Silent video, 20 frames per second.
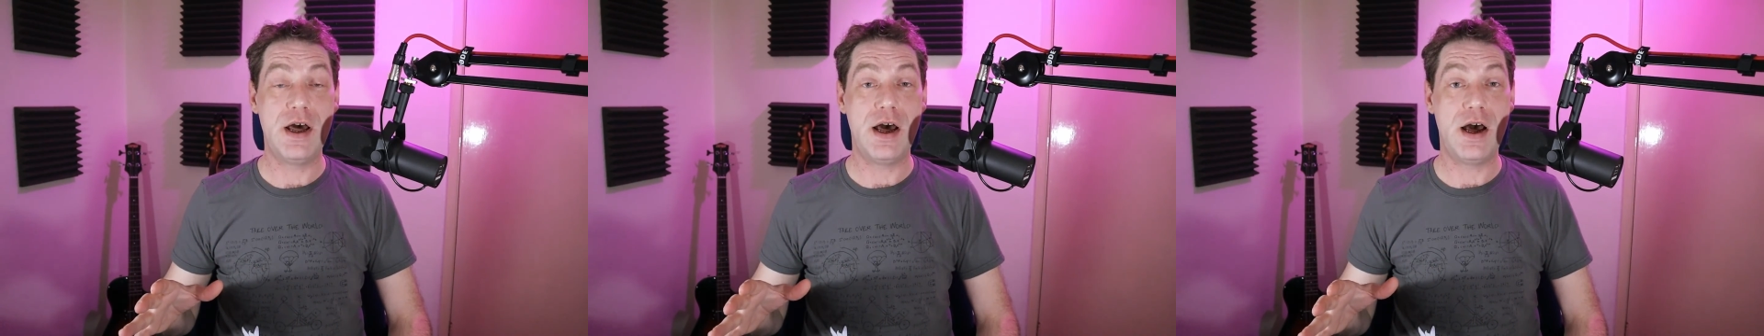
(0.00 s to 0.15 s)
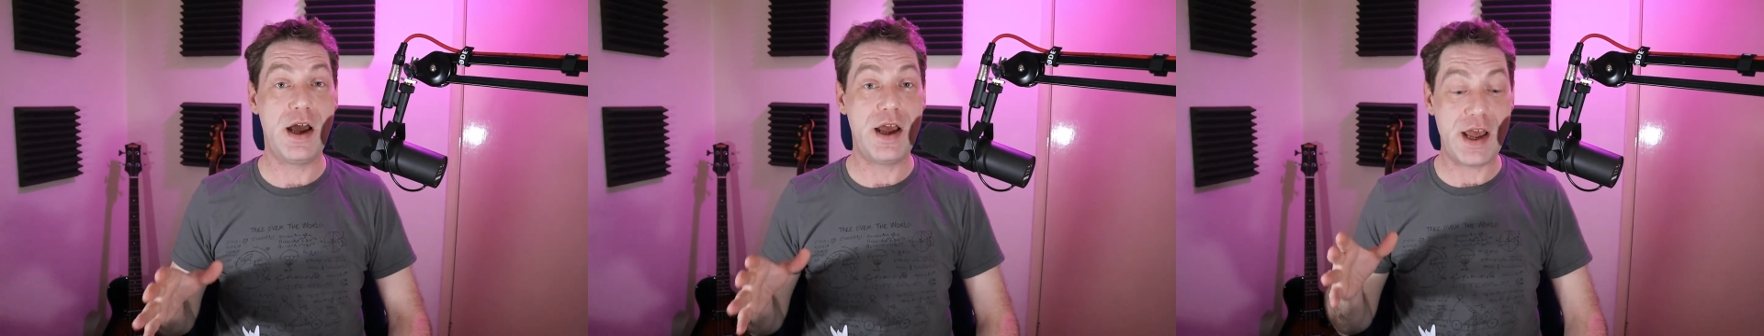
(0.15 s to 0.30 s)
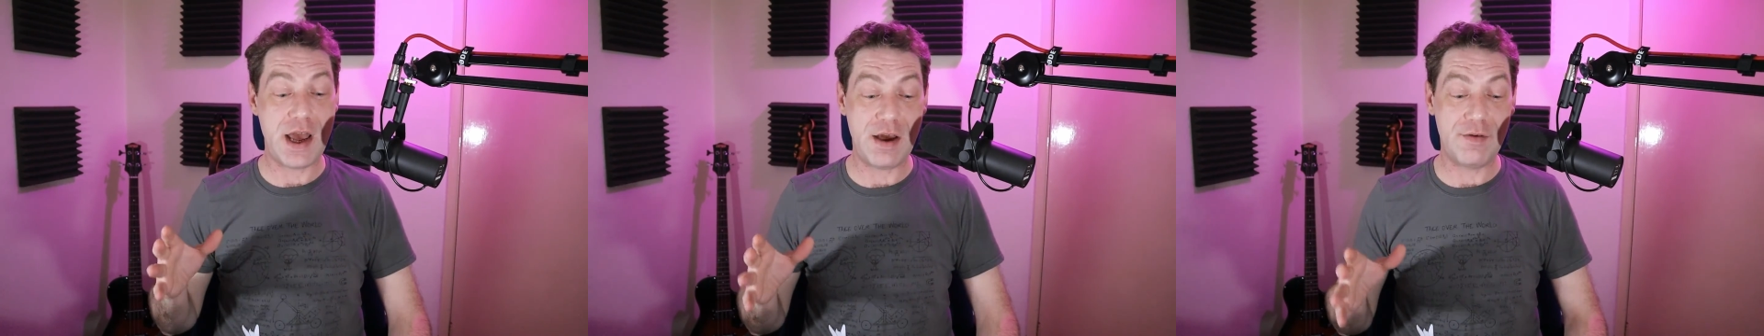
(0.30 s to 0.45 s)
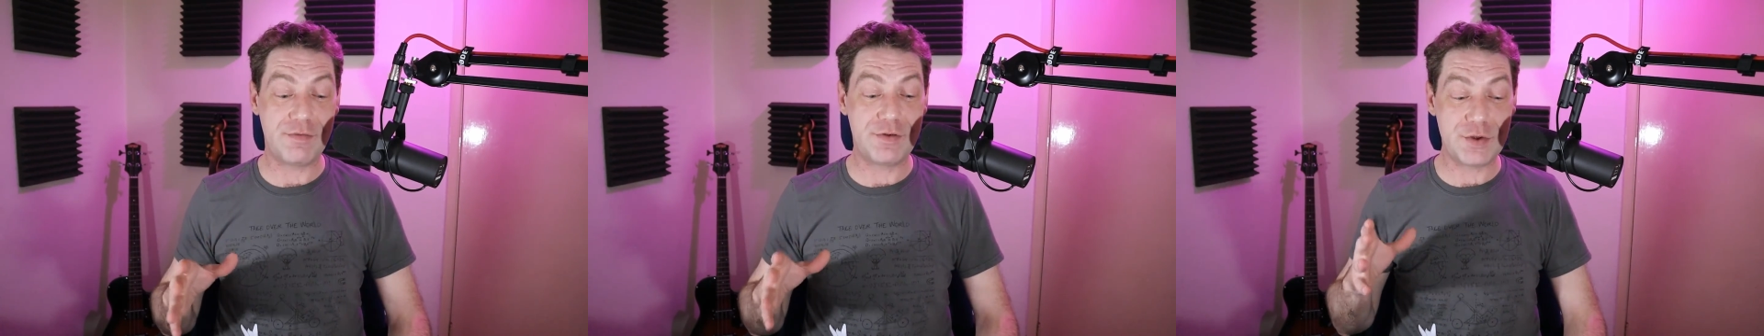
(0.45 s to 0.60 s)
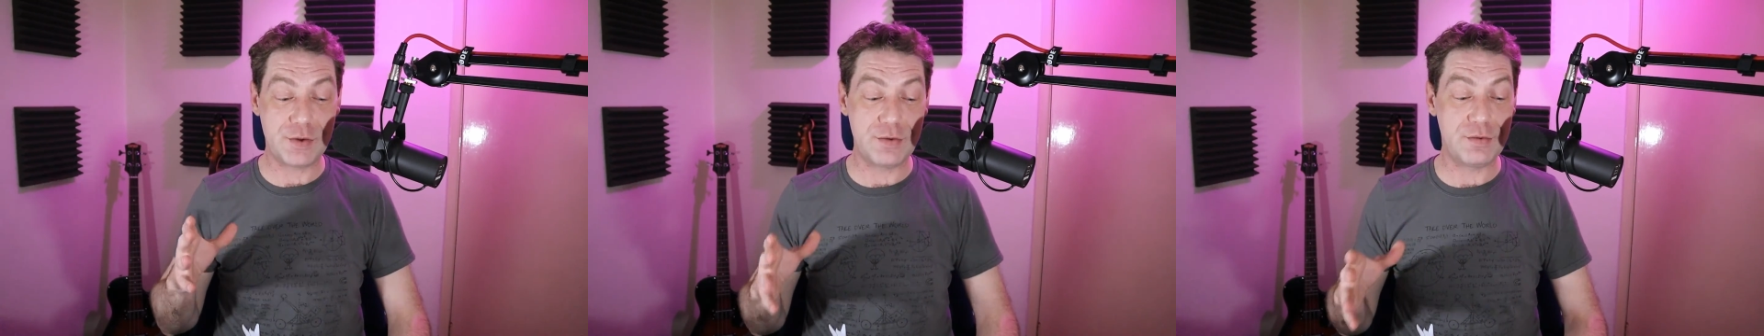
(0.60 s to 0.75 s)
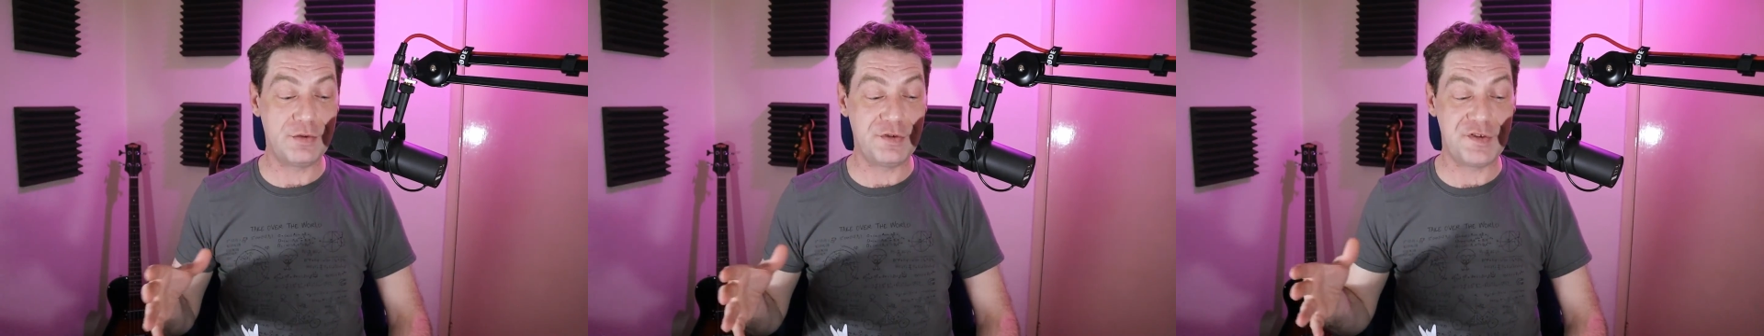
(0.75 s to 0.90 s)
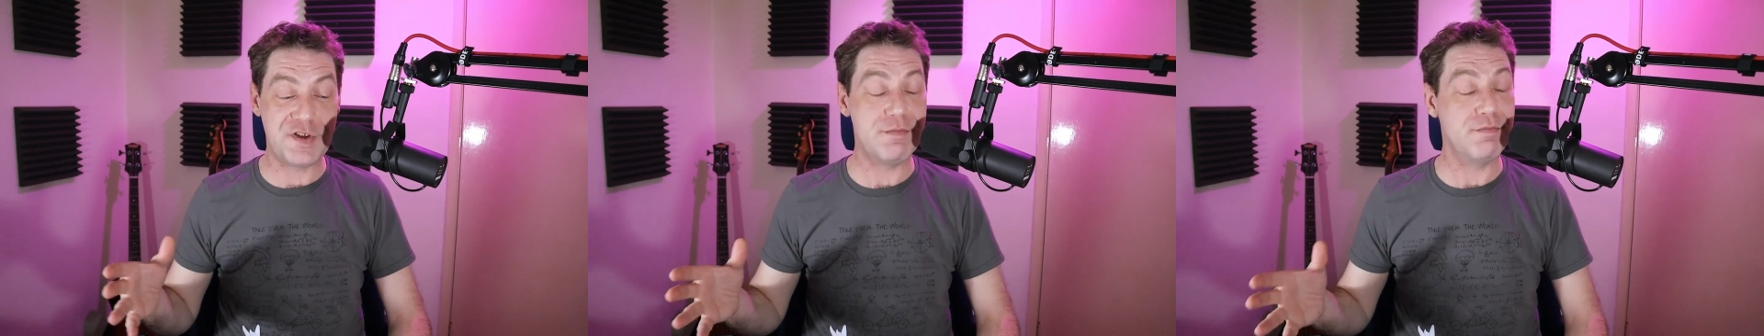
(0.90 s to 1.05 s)
I have
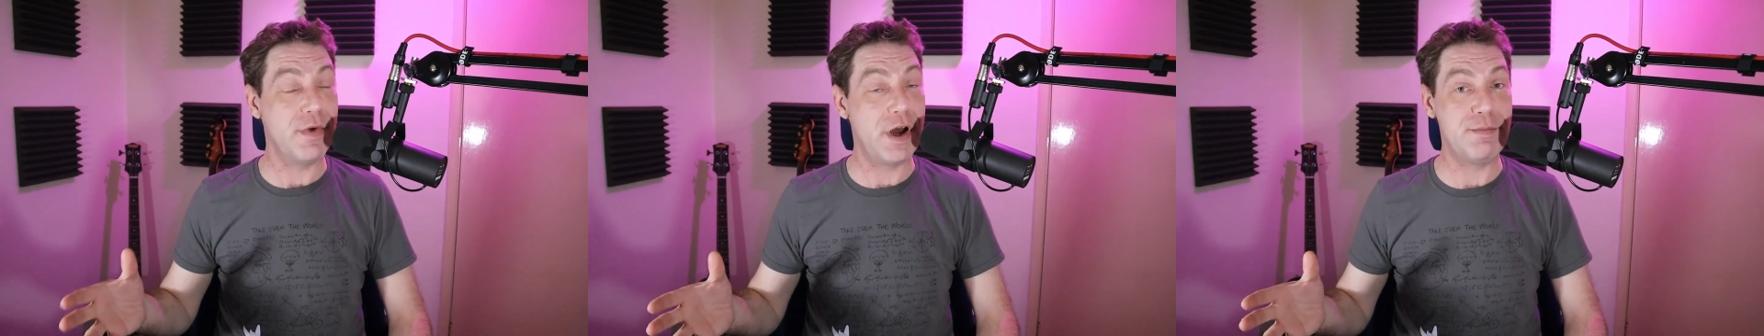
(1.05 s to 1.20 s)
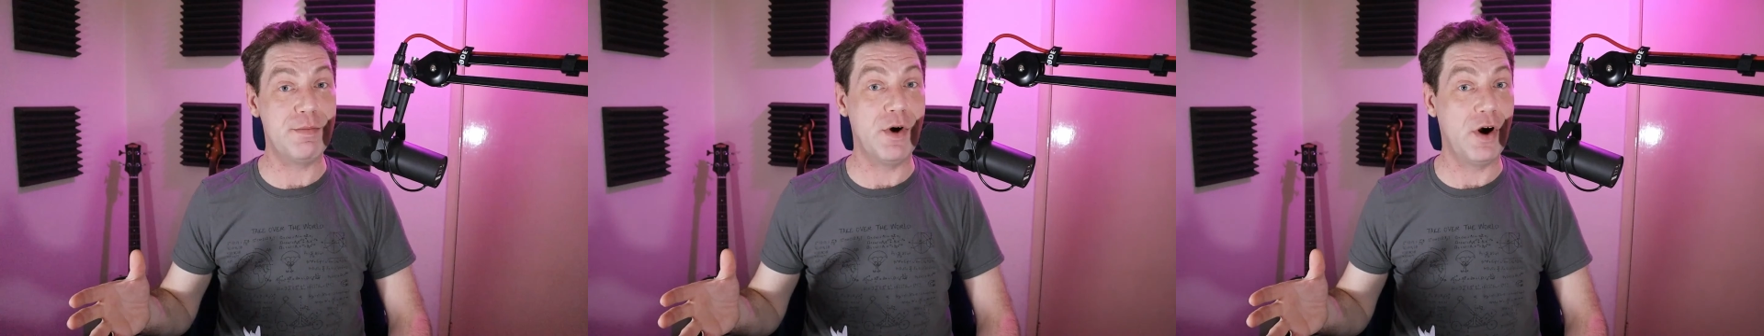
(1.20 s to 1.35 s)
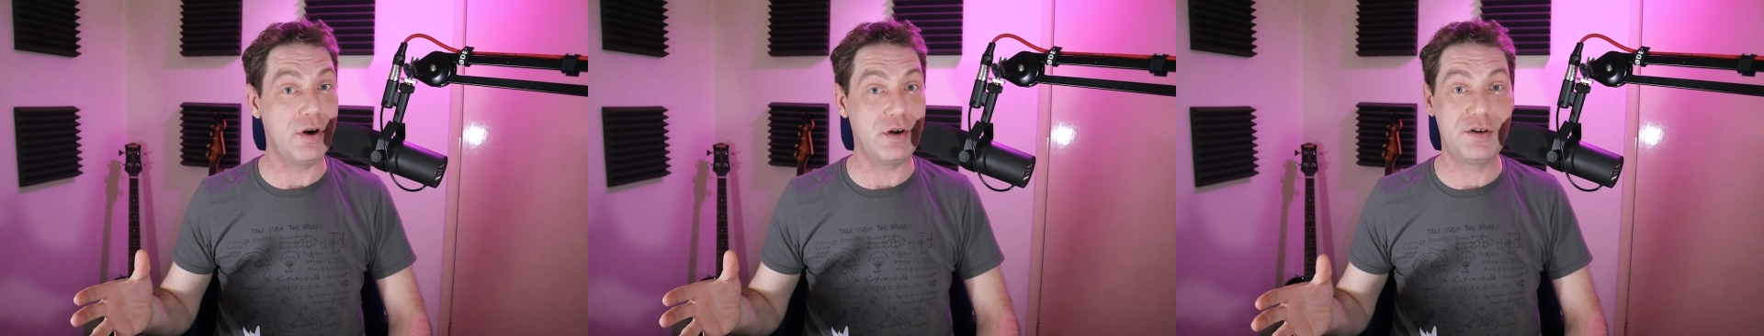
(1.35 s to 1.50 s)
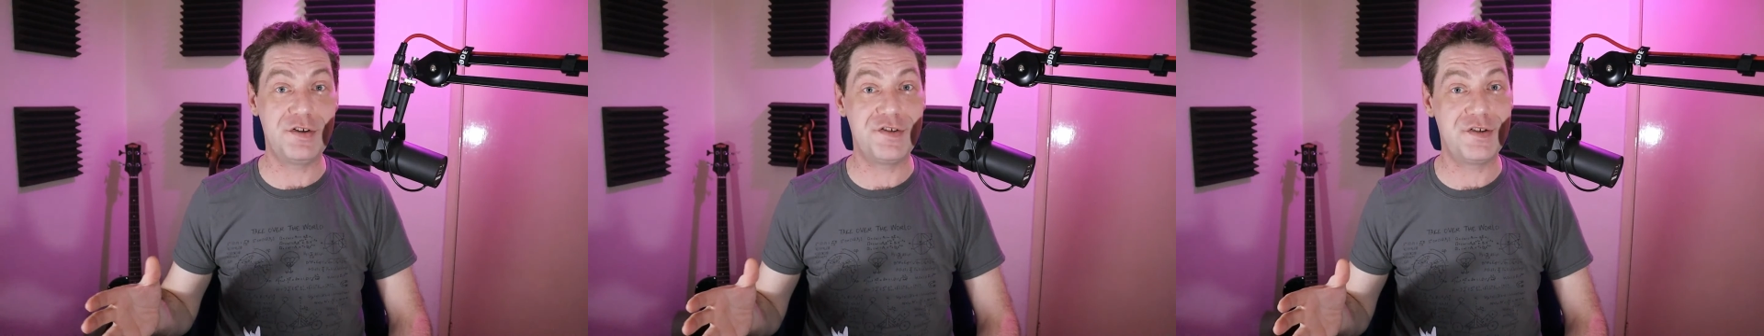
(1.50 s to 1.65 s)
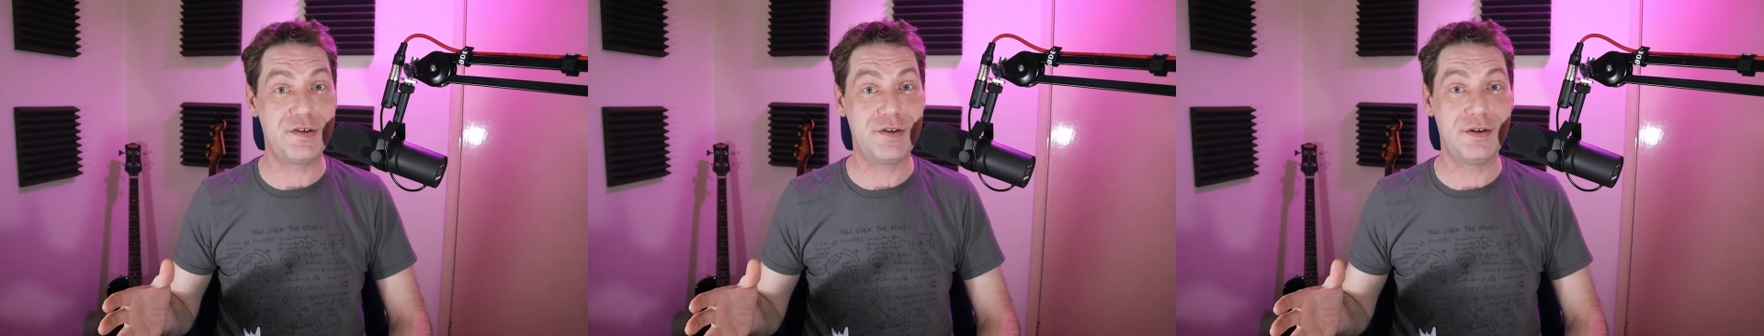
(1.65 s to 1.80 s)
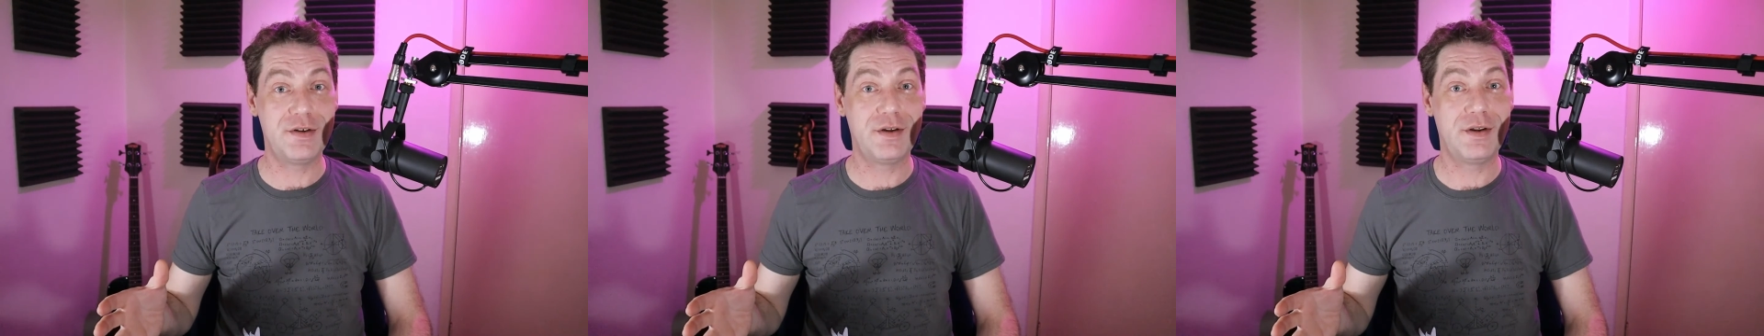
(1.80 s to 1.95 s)
tools in my box